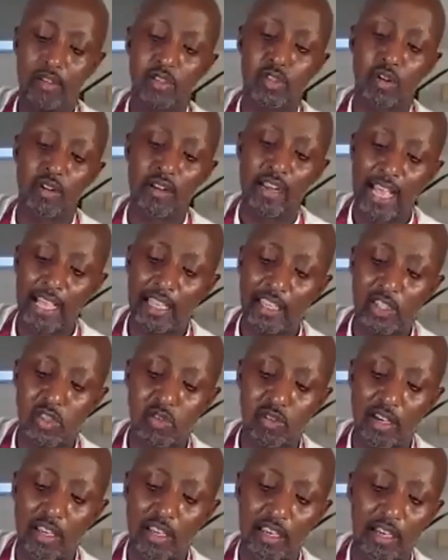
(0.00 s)
so neck is
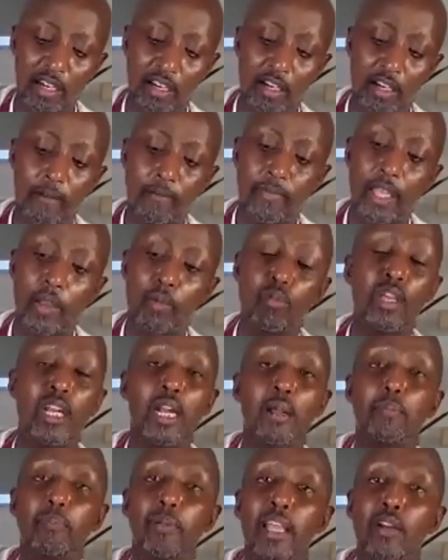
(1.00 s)
right here. And we're
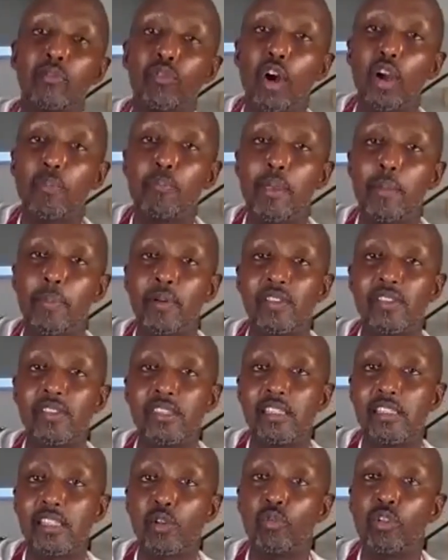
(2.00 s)
gonna play rock, paper, and
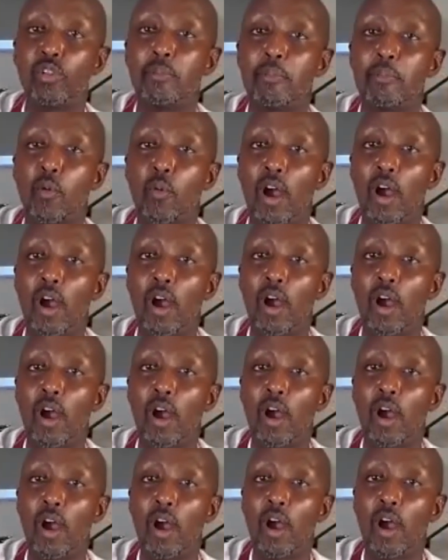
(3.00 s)
scissors with my wife on
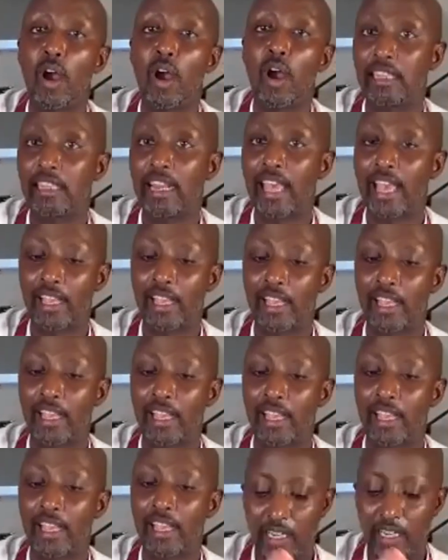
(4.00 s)
who's gonna get the neck and
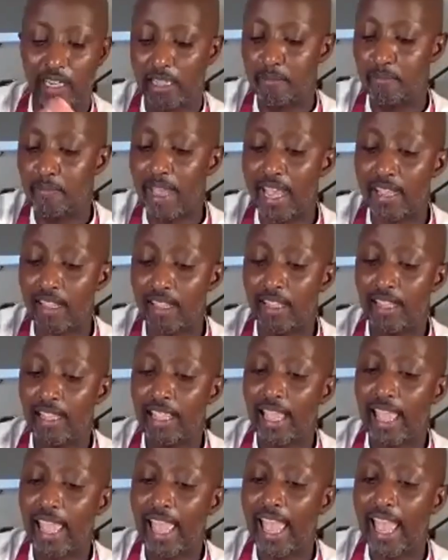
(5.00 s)
who's gonna get the back.
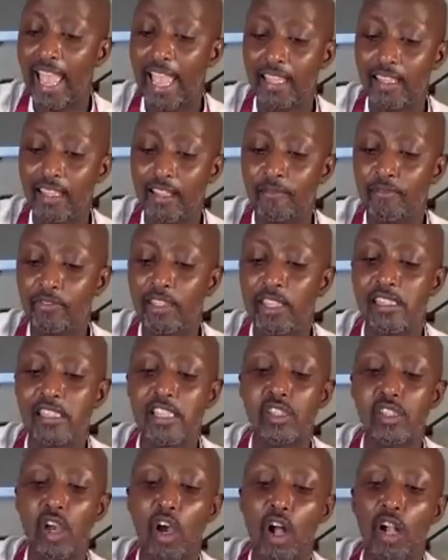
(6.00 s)
And this
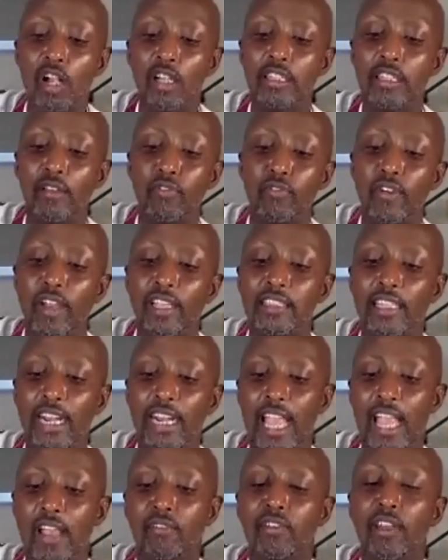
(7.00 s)
is all of the thread that
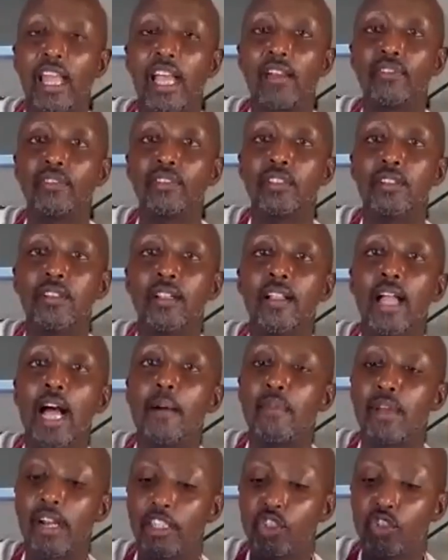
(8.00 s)
I have left. I'm
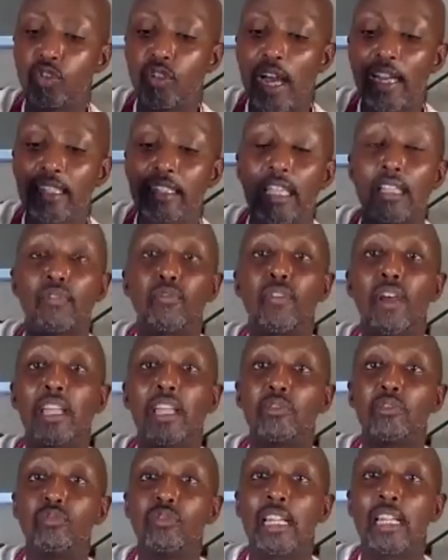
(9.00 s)
gonna dry that thread
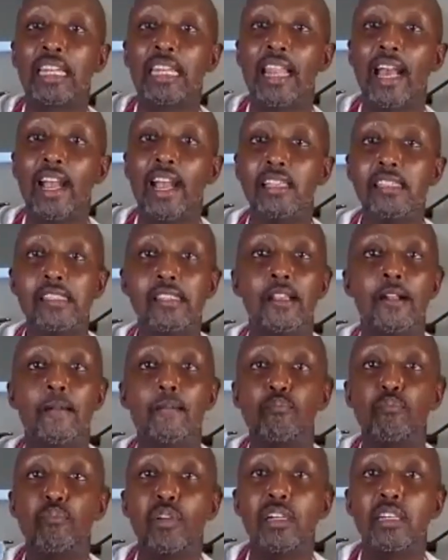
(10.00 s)
really nice,
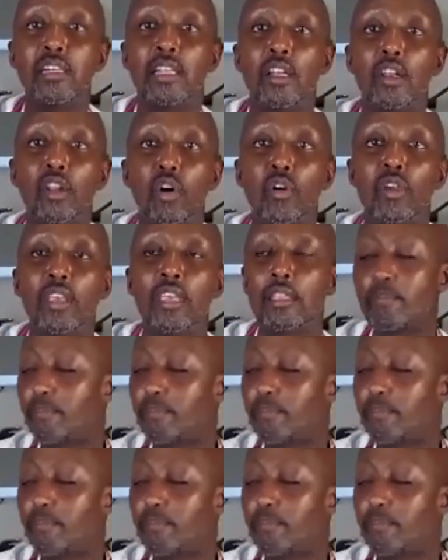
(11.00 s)
put in a low heat